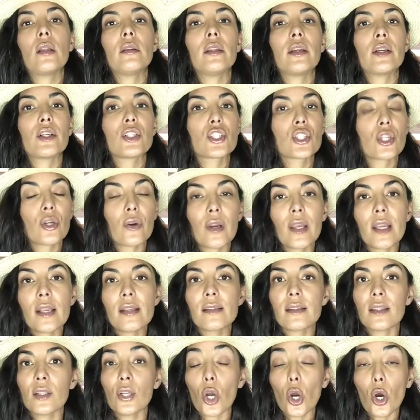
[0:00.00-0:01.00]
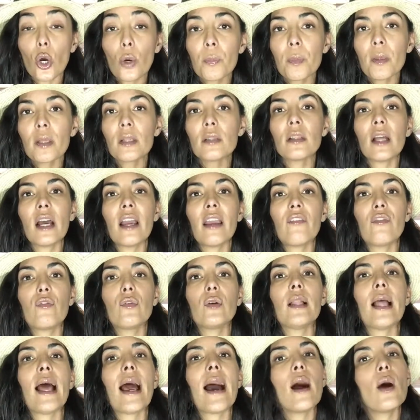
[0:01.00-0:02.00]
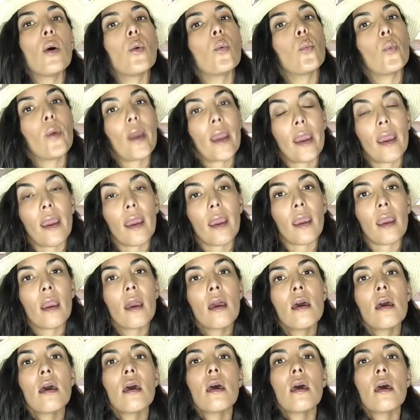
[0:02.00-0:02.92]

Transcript: luxurious and open life will outweigh